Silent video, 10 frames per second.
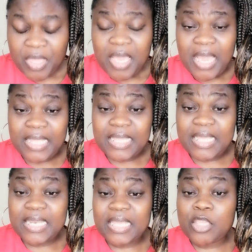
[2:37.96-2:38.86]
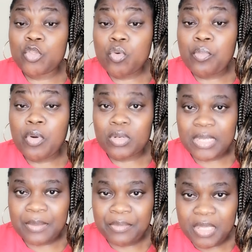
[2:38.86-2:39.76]
I take it again, you both
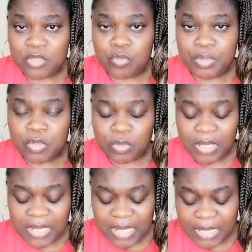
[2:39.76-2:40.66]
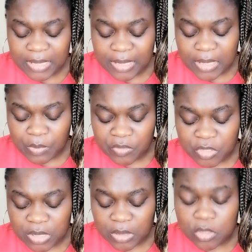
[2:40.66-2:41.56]
are meant to be together in the name of
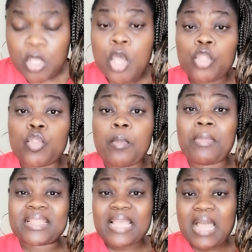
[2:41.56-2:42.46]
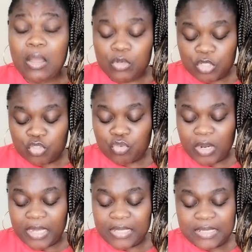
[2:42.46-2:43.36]
Jesus. No matter how they
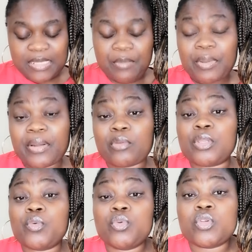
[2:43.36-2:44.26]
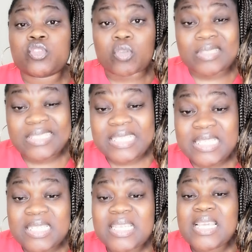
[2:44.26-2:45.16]
try, this time around, they will not
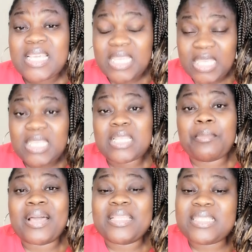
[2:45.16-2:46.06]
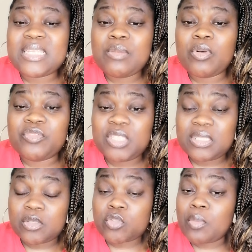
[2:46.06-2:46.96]
succeed. In the mighty name of
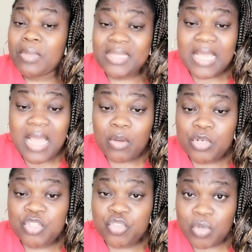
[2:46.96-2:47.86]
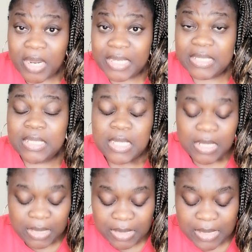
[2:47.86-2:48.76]
Jesus, no matter how they tried,
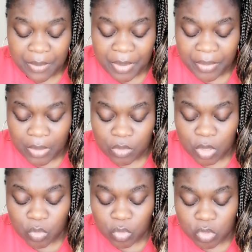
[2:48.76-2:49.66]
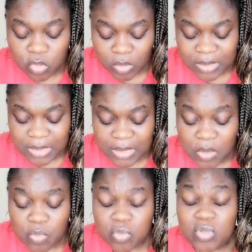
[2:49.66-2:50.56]
this time around, they will not succeed. They
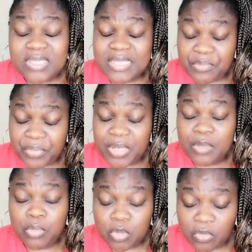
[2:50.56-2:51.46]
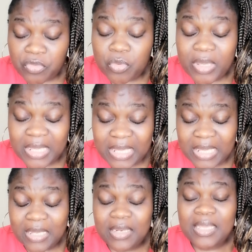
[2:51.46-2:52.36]
will not separate the both of you
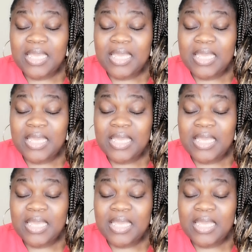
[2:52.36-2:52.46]
again